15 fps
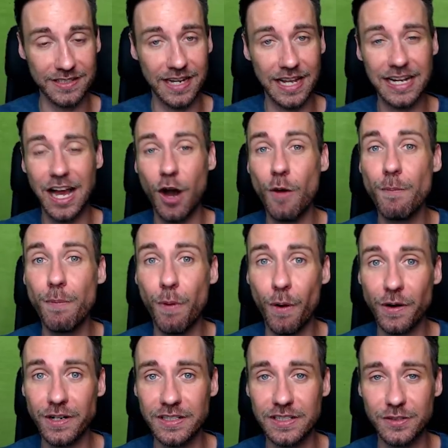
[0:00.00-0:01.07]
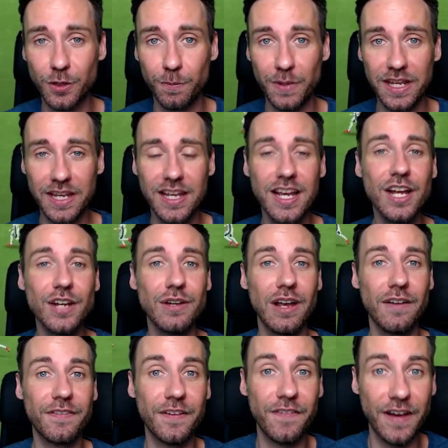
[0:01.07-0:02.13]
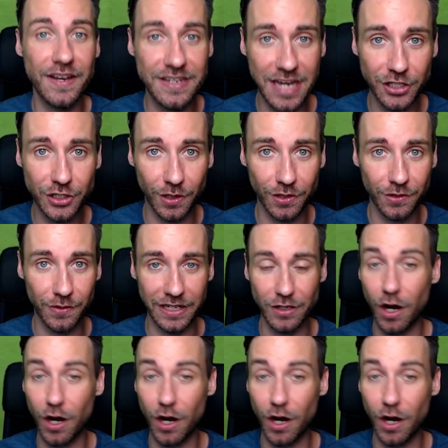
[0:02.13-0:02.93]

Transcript: like how important it could be to have the finesse shot trait,